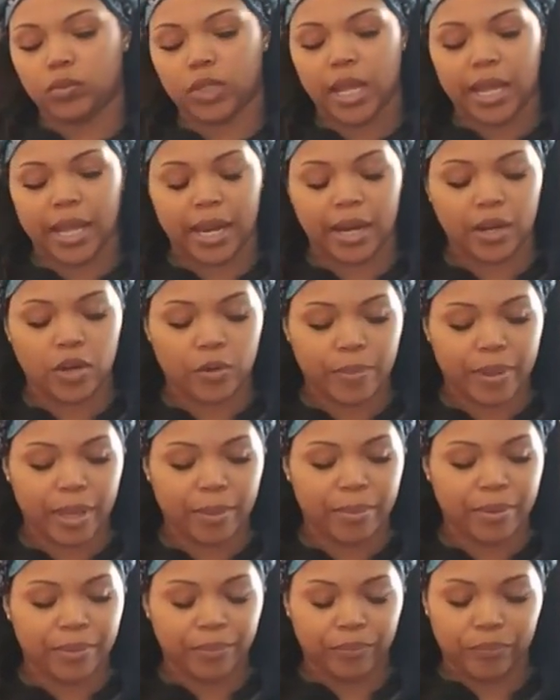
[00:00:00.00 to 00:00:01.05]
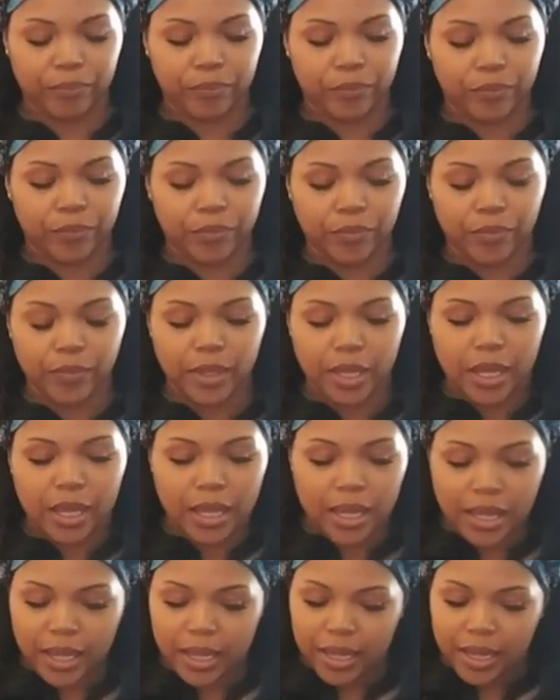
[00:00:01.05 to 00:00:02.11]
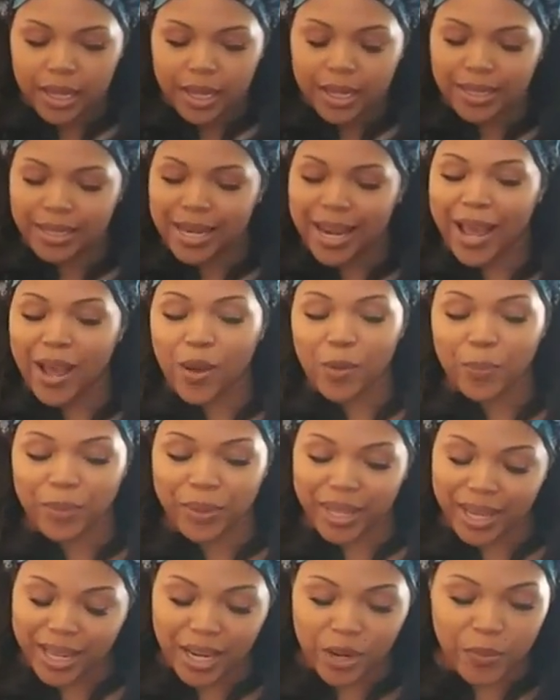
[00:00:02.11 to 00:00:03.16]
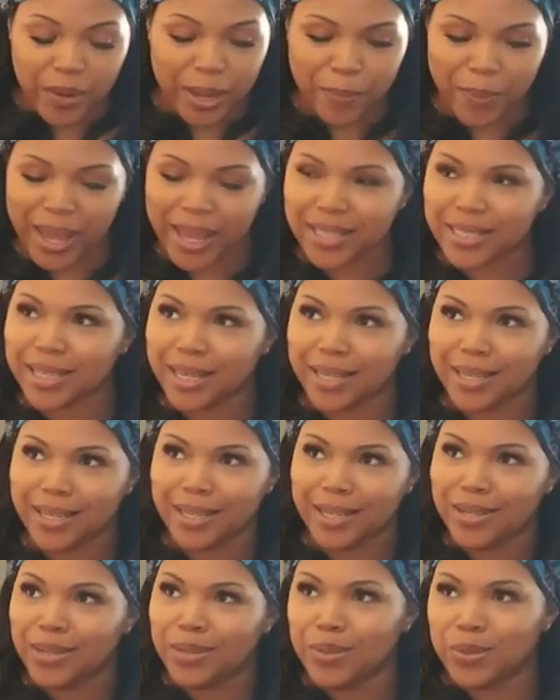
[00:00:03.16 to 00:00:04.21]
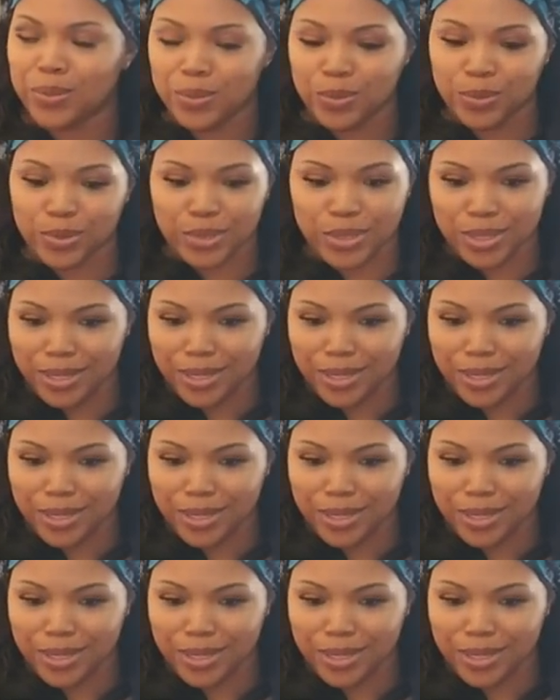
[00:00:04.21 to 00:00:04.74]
I gotta go, baby. Now, but anyway, back to the good news.